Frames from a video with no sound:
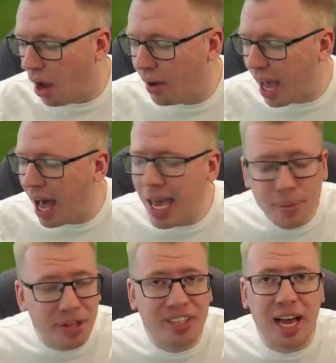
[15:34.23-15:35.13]
I
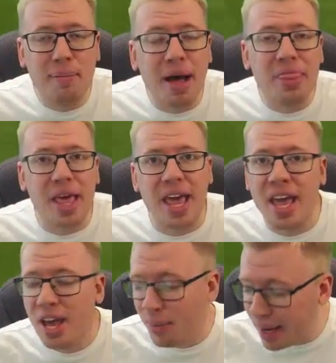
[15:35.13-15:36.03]
aim at our man
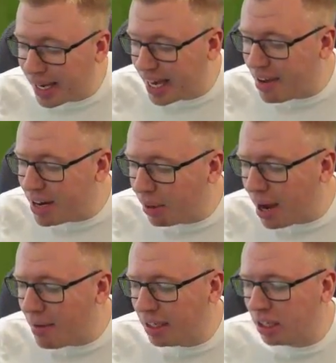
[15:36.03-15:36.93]
there, we give it
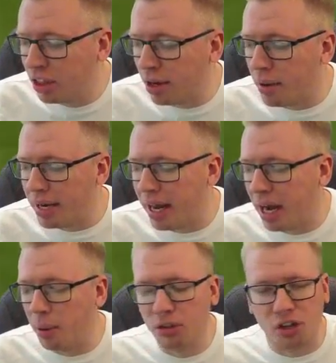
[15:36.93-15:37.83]
away with the throw-in,
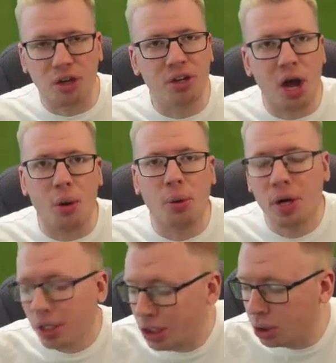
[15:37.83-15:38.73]
and I was like, no,
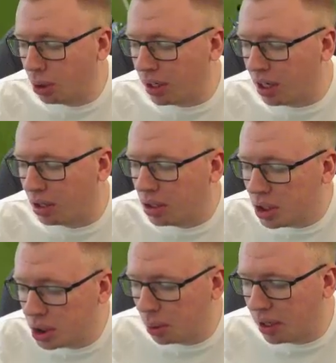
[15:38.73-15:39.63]
surely not,
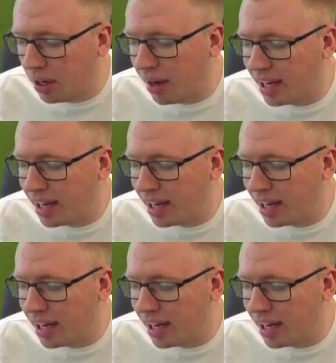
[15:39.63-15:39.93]
surely not.